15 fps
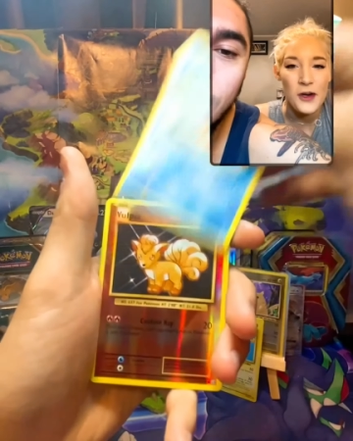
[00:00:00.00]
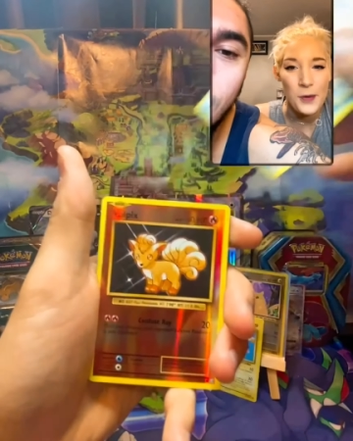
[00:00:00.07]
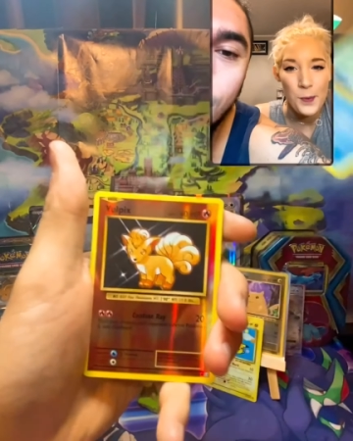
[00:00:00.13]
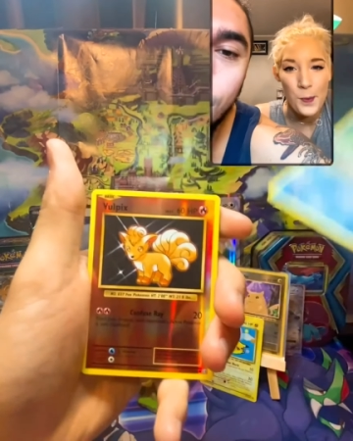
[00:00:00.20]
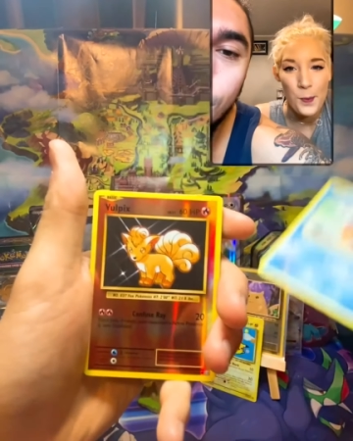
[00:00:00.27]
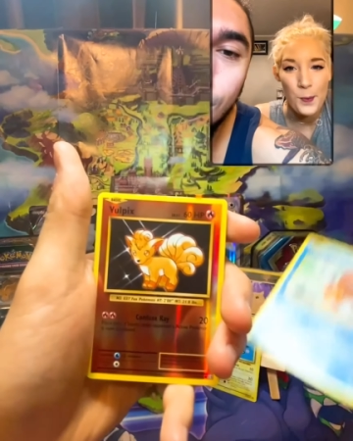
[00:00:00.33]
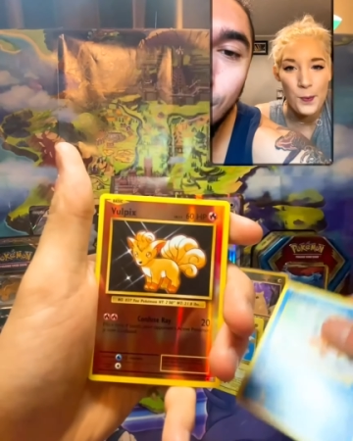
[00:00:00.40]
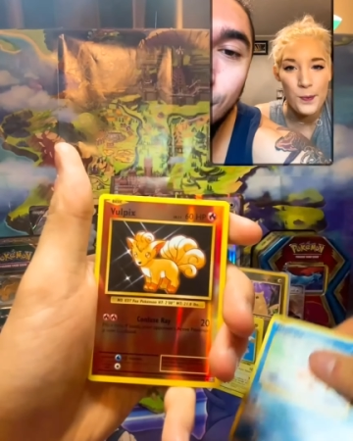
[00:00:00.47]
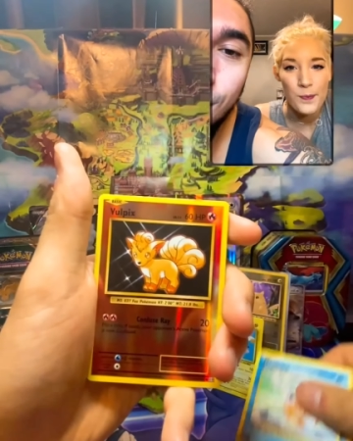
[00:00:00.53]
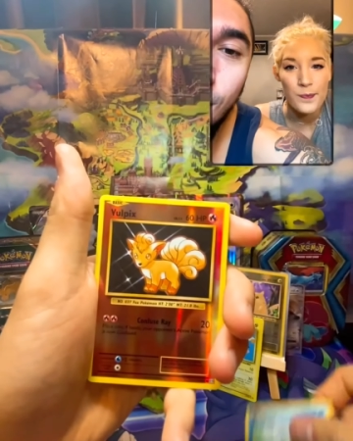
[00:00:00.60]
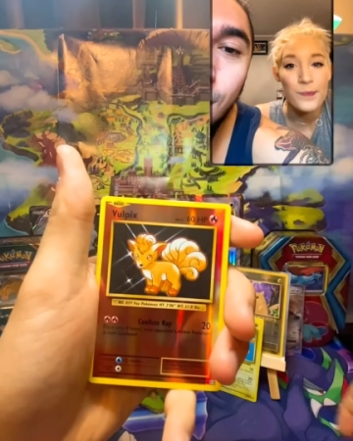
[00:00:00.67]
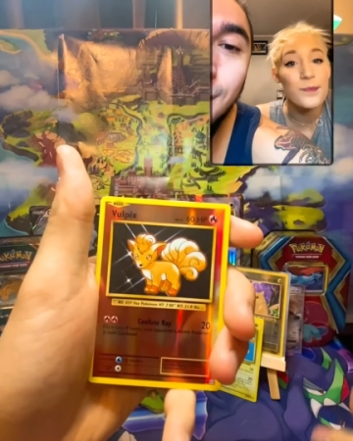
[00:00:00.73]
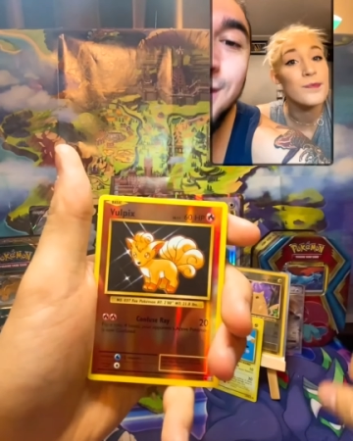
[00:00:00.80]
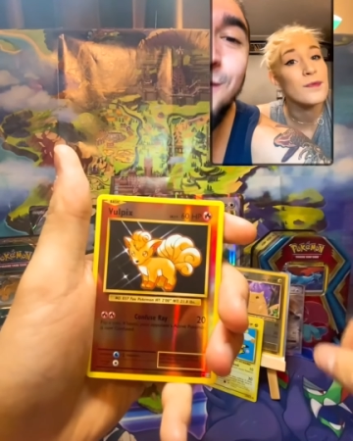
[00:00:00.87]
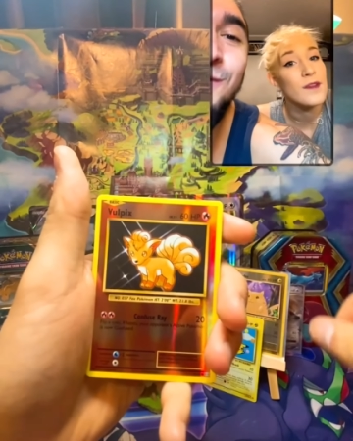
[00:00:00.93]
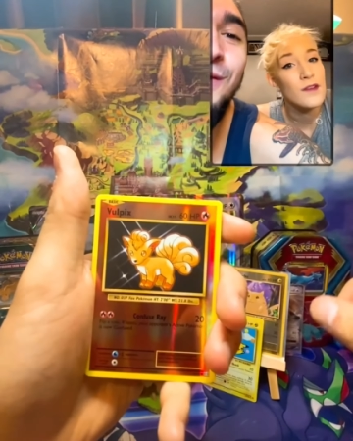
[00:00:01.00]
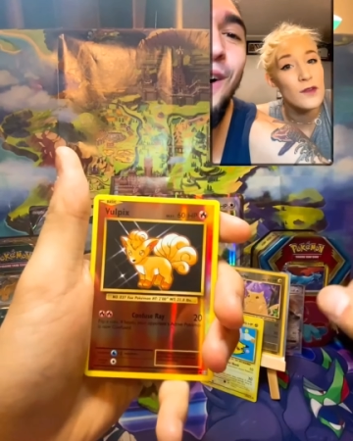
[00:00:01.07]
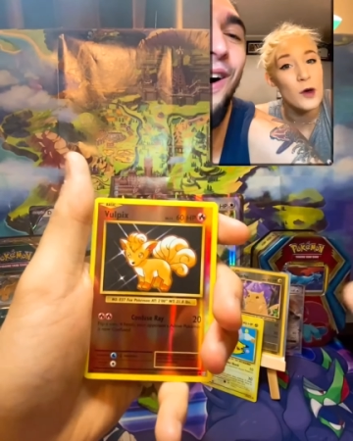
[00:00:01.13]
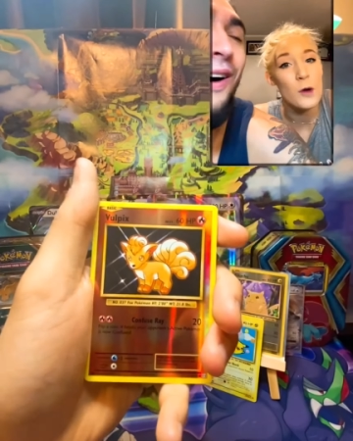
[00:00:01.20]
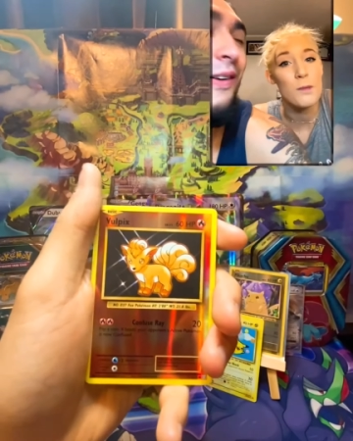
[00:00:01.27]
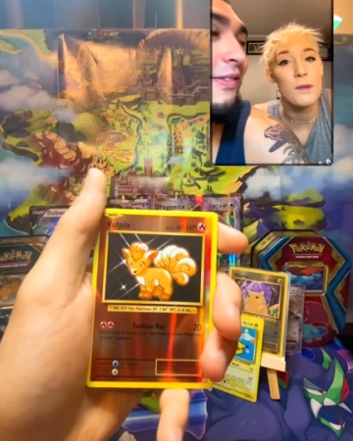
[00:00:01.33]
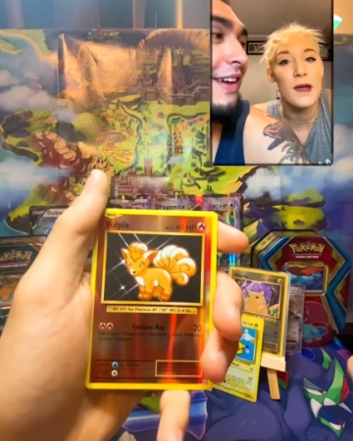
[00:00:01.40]
Reverse
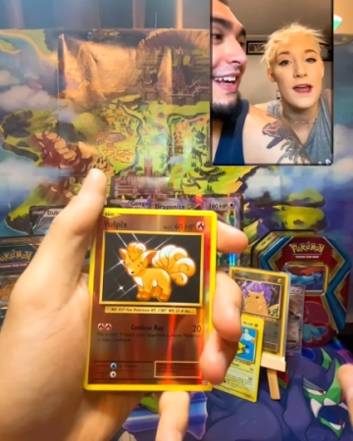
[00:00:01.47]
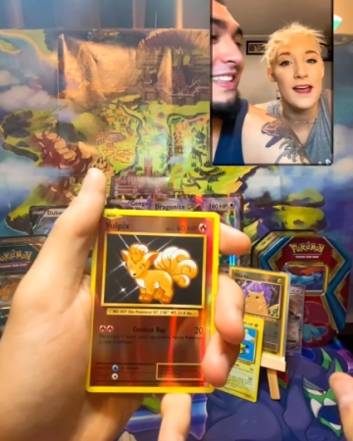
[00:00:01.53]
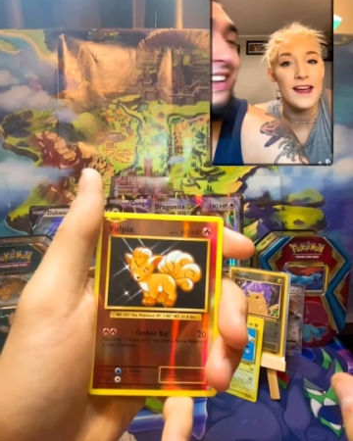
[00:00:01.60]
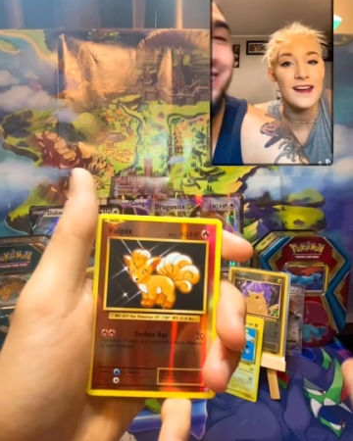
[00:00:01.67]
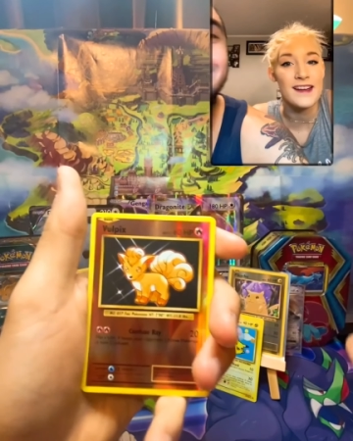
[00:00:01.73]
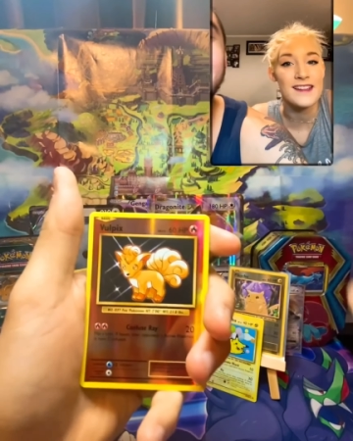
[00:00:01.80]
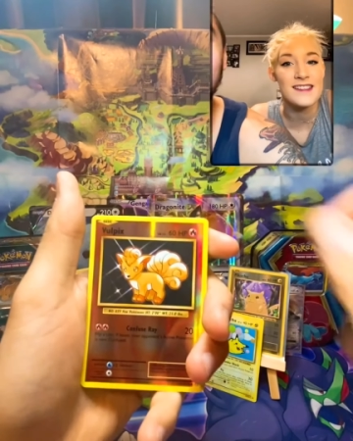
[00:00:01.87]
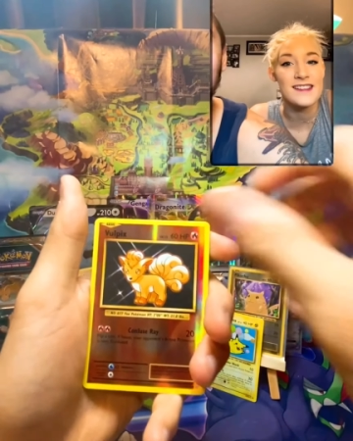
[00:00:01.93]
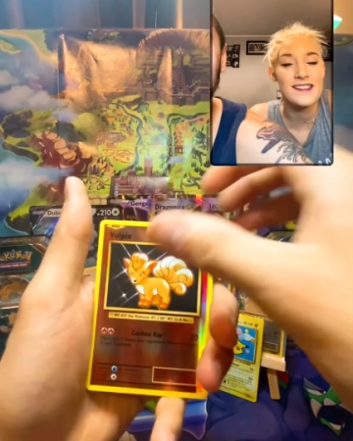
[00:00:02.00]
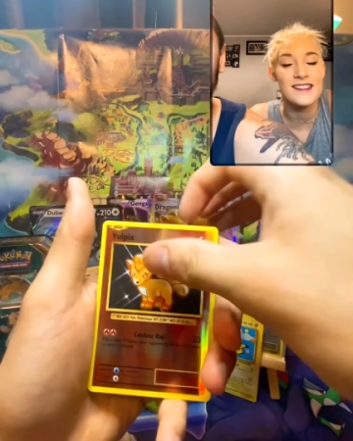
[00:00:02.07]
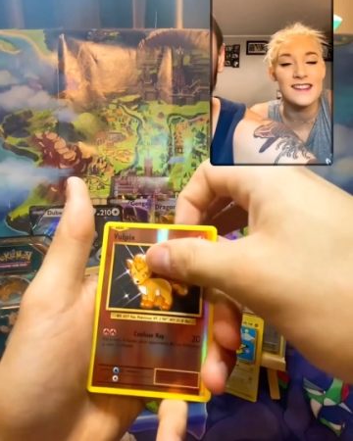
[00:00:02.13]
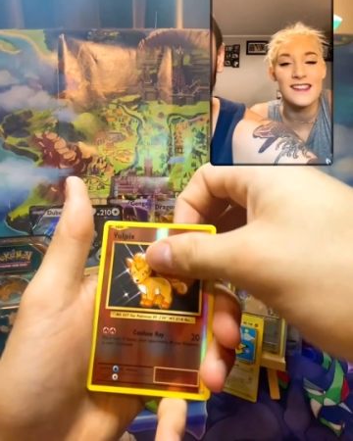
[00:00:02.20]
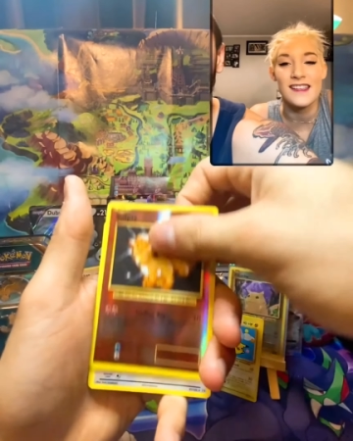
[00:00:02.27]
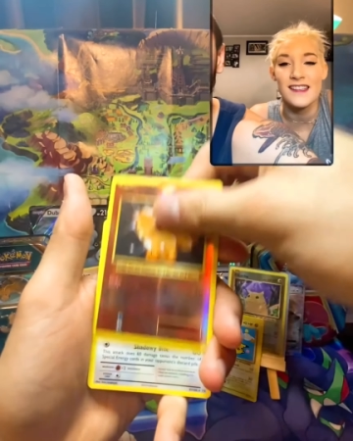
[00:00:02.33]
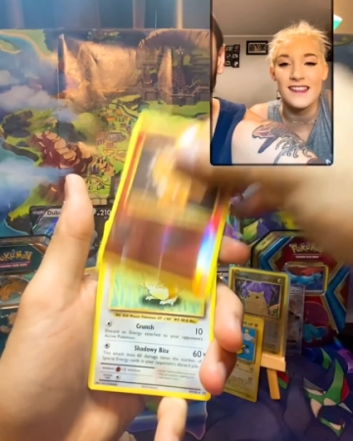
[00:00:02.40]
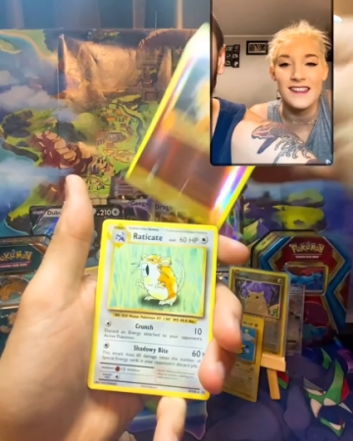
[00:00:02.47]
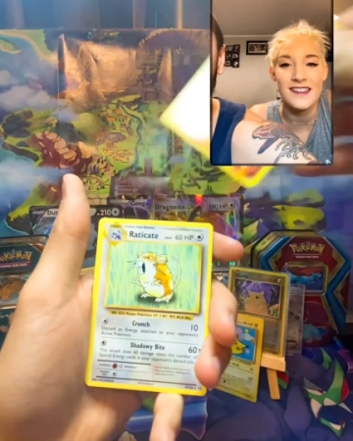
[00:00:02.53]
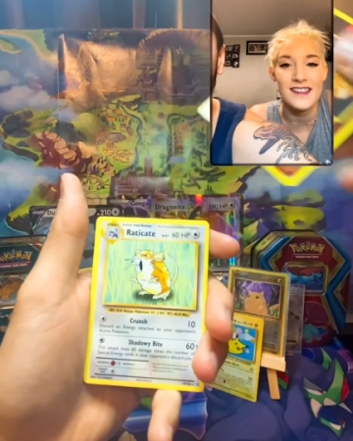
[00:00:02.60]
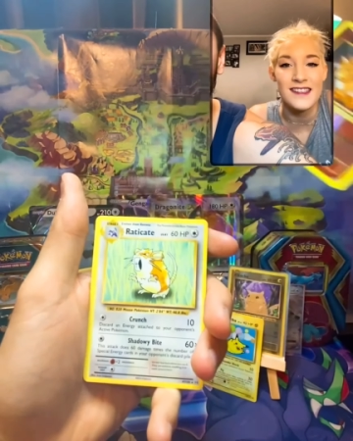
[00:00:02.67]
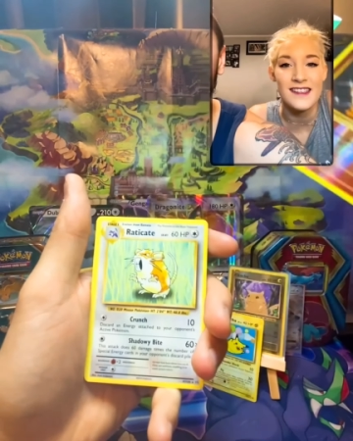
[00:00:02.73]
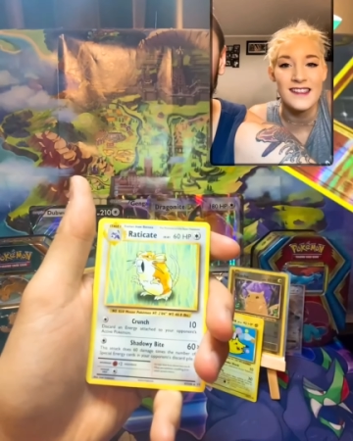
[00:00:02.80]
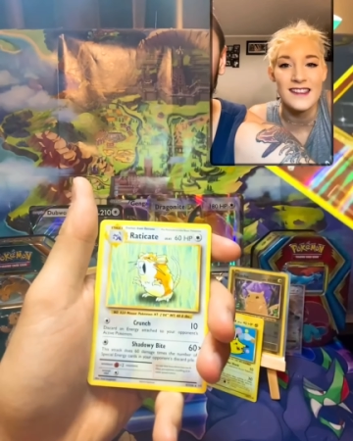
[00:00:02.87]
Vulpix. I was so close into oh.
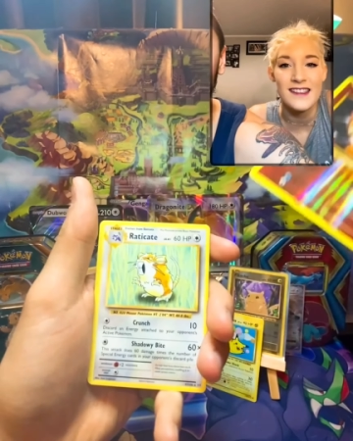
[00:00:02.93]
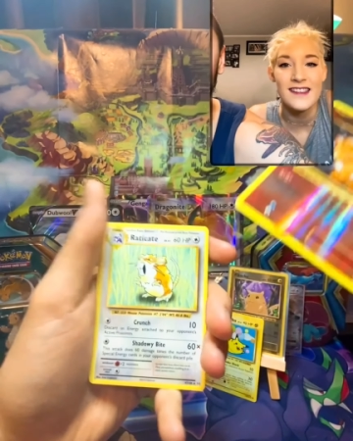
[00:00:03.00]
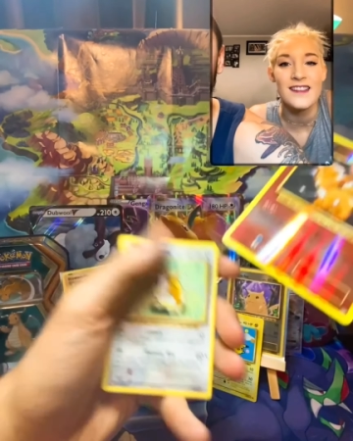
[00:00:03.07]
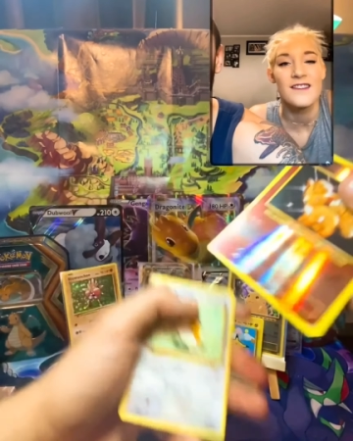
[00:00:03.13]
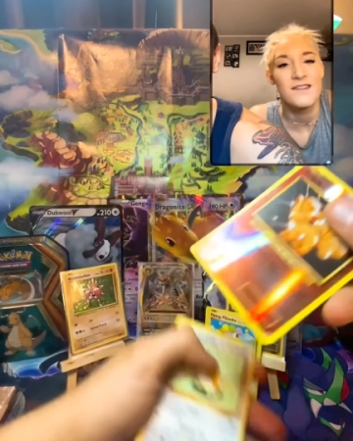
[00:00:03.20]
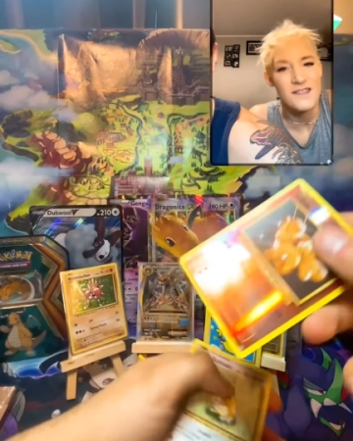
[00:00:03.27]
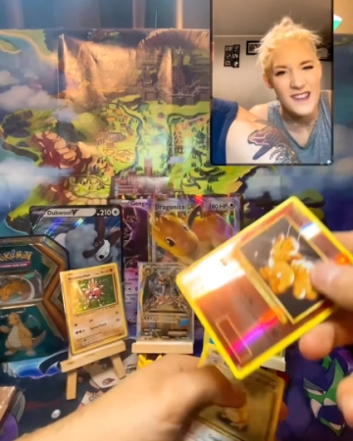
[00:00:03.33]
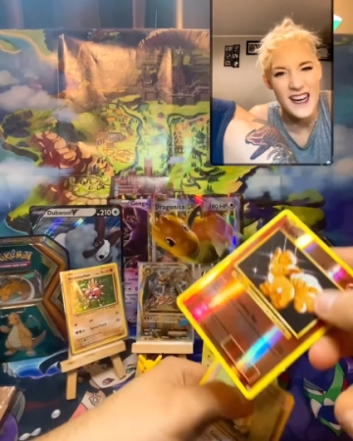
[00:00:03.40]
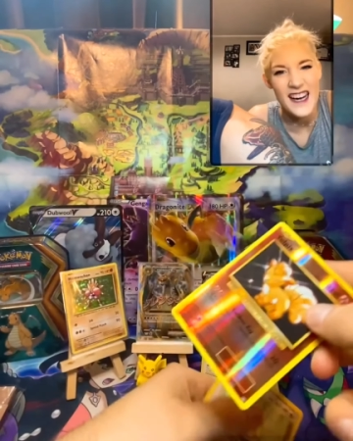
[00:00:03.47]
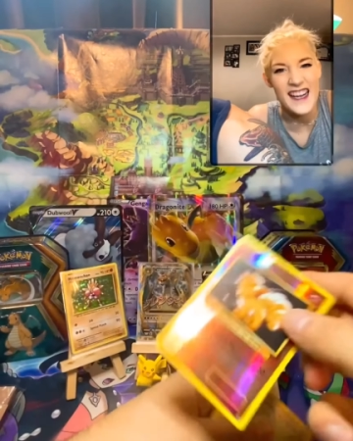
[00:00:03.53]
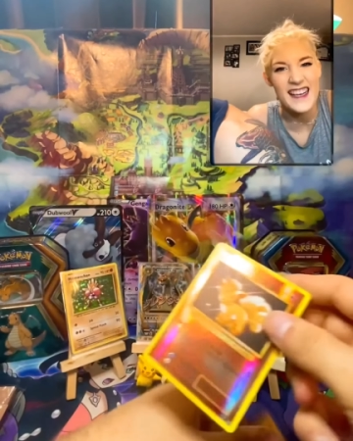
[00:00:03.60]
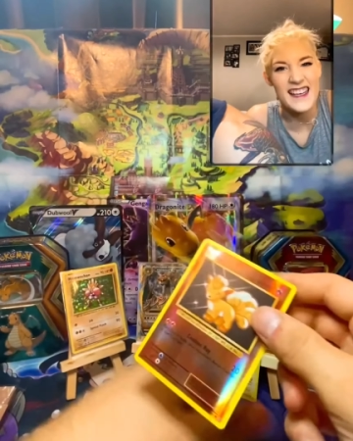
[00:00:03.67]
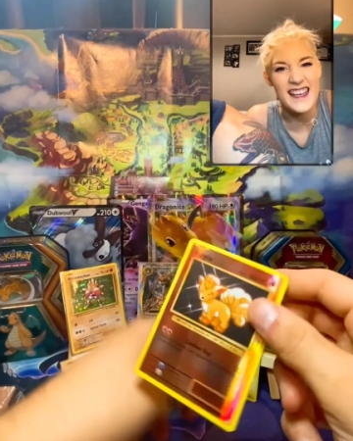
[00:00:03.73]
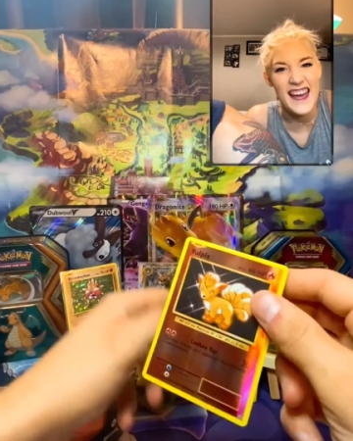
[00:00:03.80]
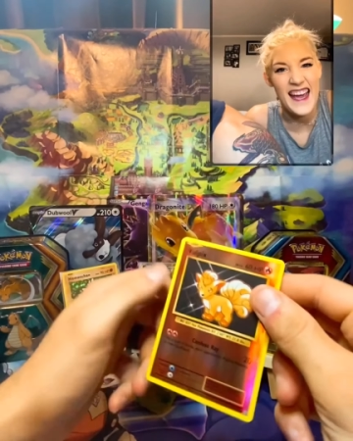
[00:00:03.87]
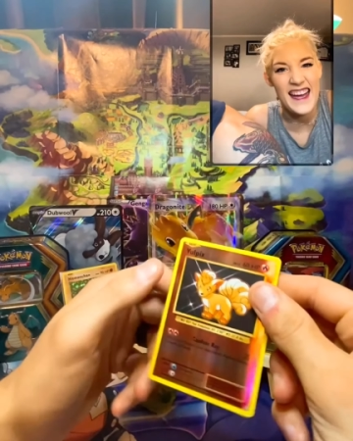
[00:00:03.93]
a Raticate. Raticate.